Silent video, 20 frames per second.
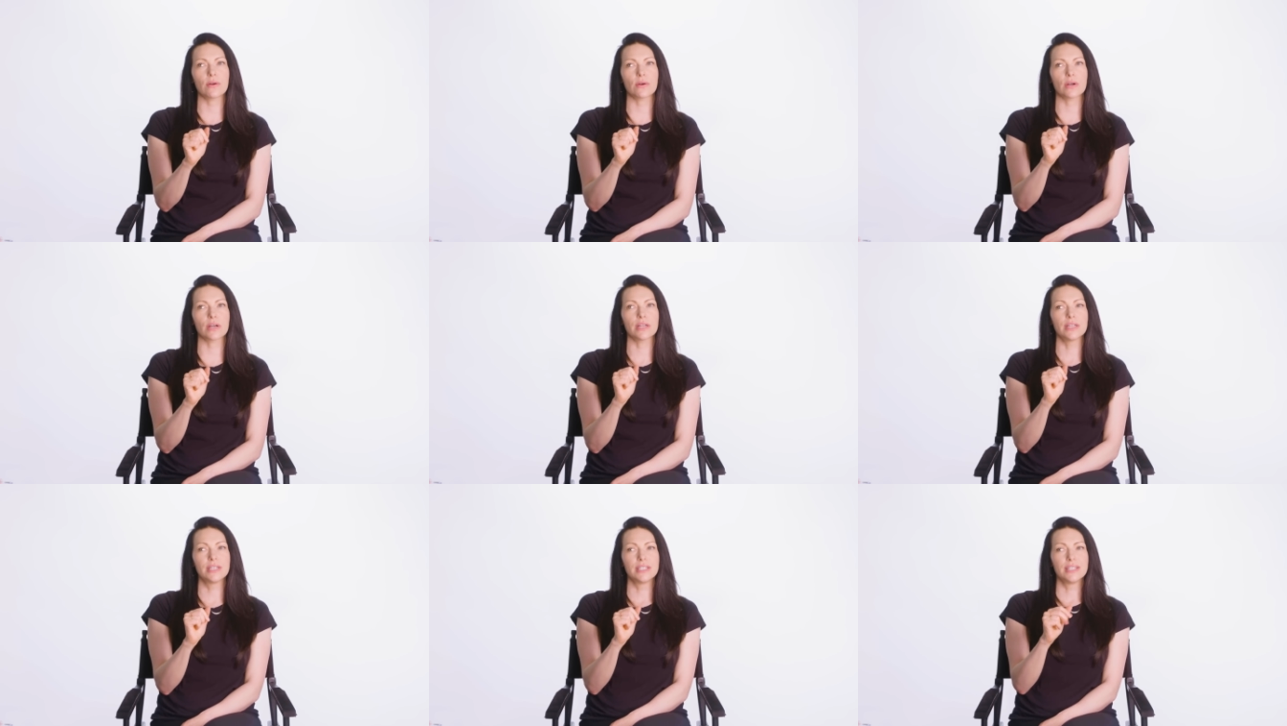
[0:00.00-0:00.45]

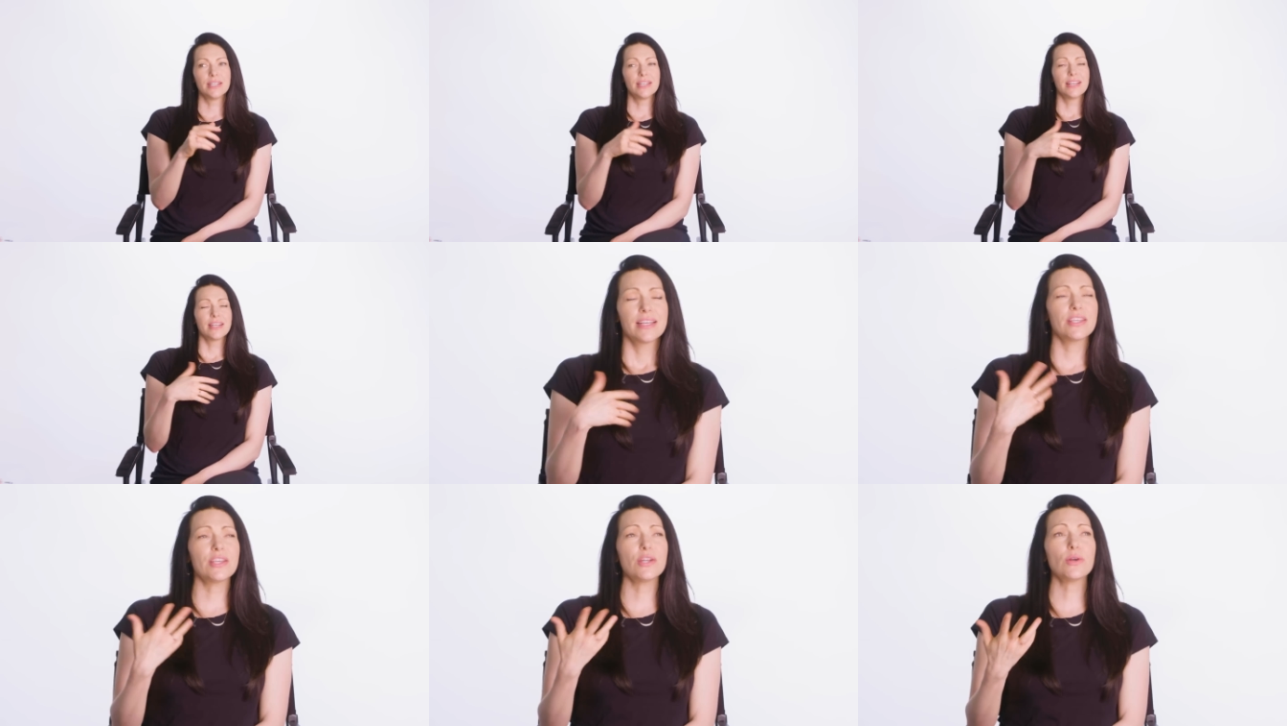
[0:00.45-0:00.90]
Or,
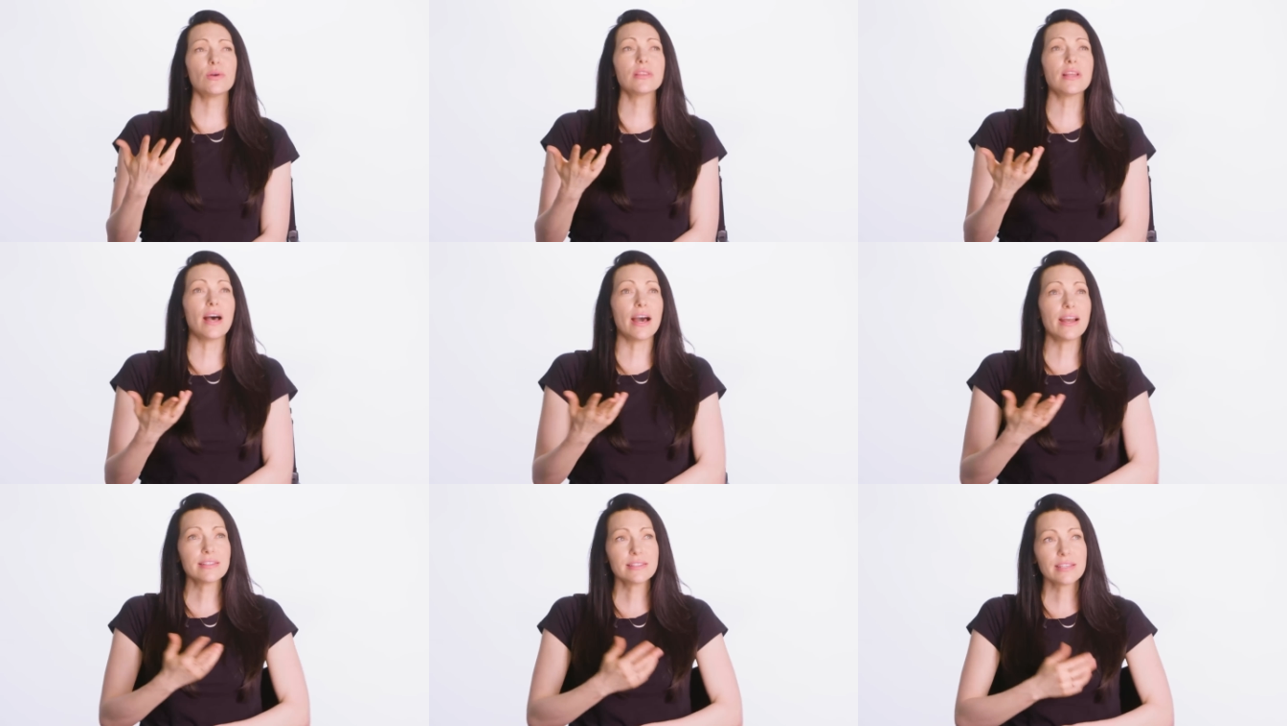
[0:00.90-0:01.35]
you know, a
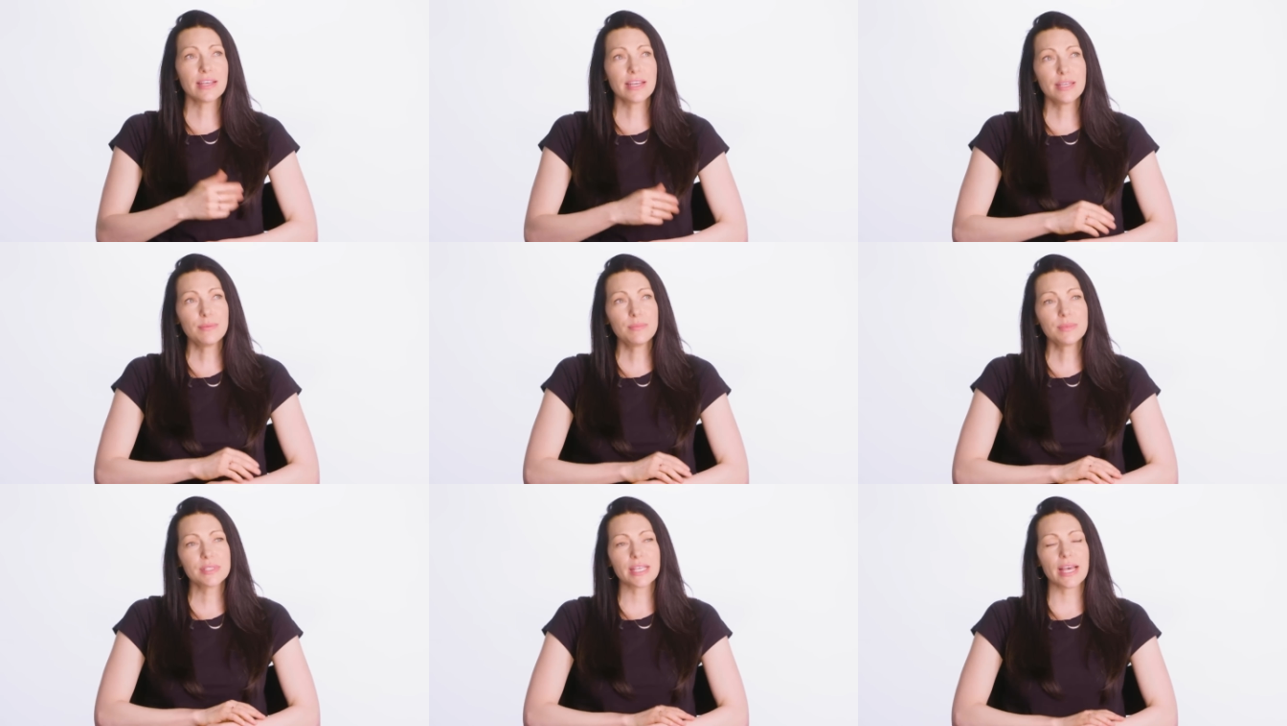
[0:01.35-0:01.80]
lot of
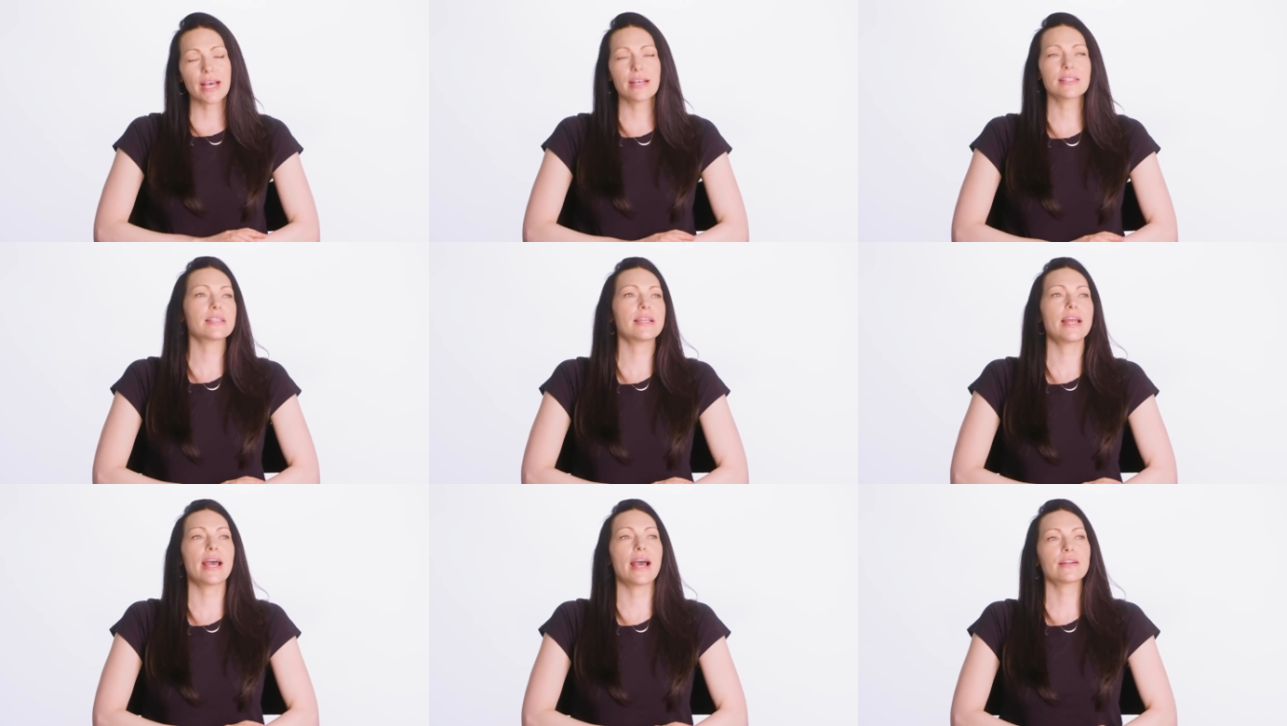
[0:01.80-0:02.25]
times
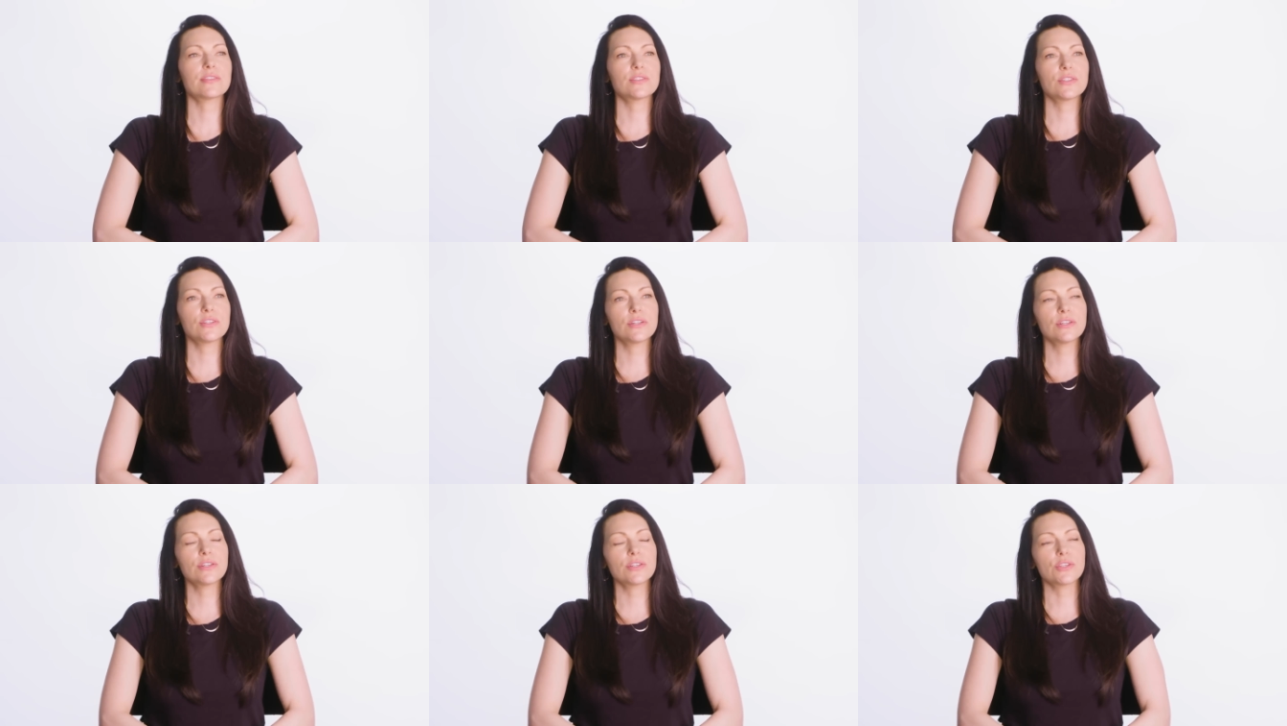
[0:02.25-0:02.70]
as an
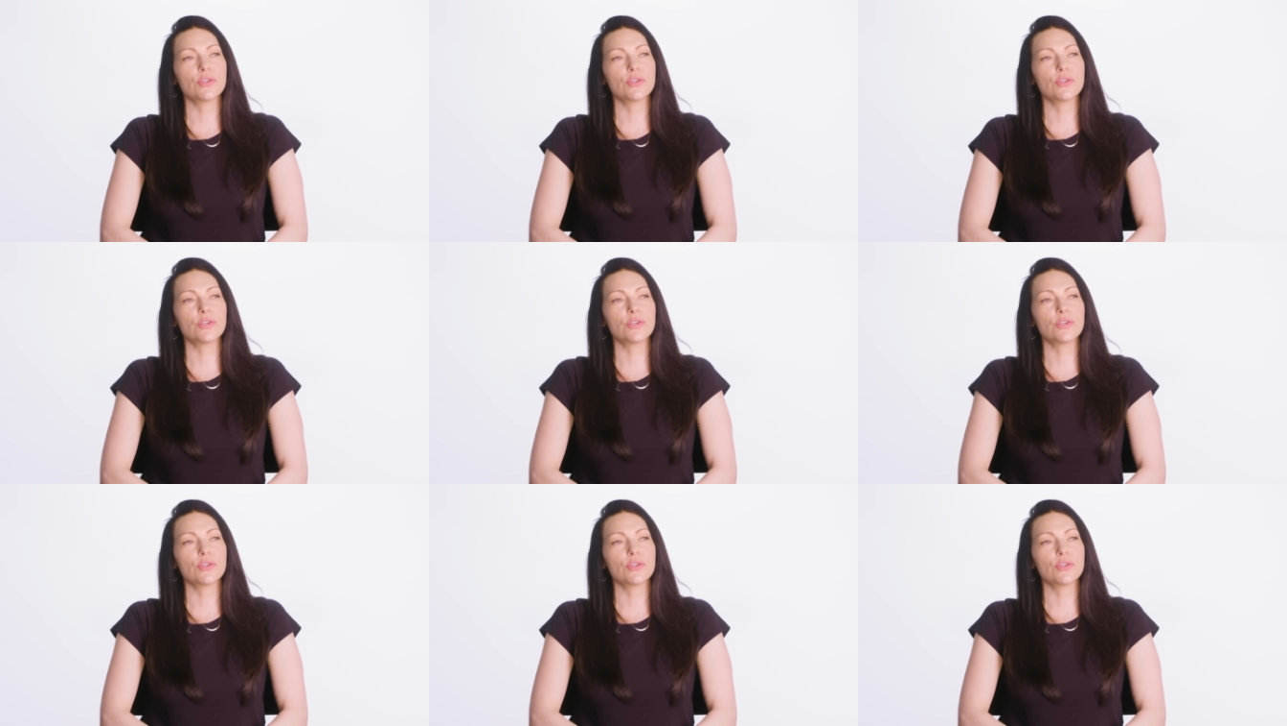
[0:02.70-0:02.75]
actor,